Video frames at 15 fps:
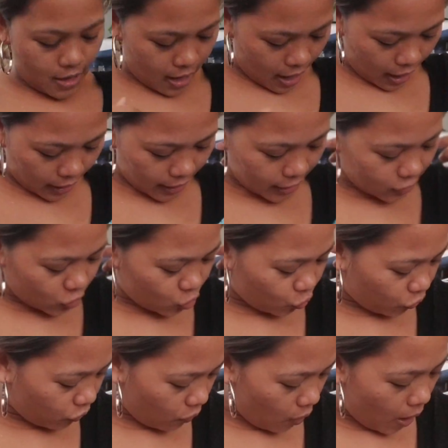and it's
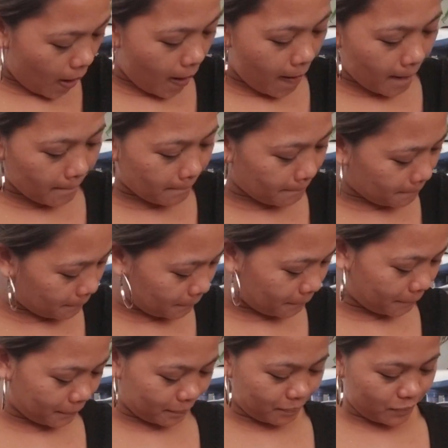from,
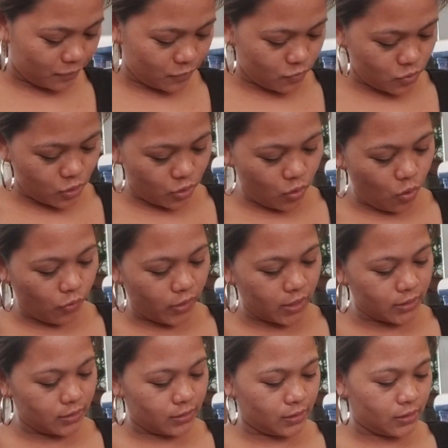what do you call this?